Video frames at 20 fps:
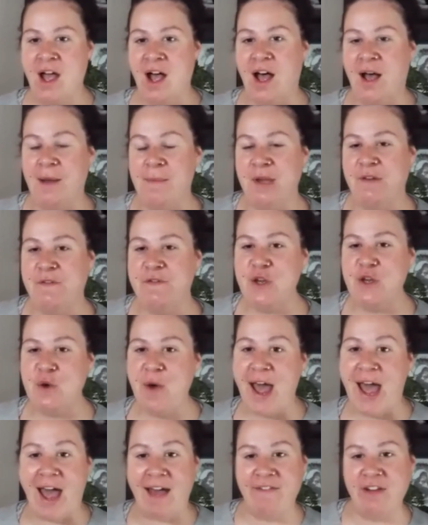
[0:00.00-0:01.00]
If you
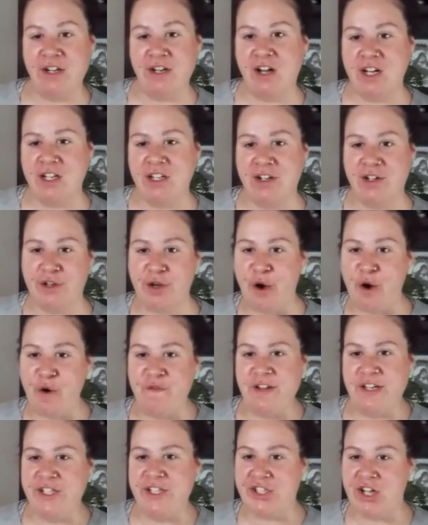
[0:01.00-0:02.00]
haven't gotten your
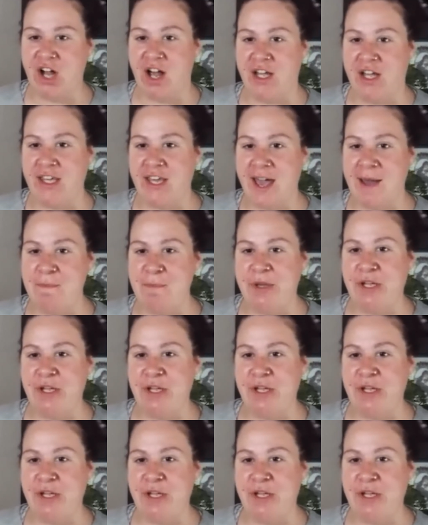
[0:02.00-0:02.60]
COVID shot yet,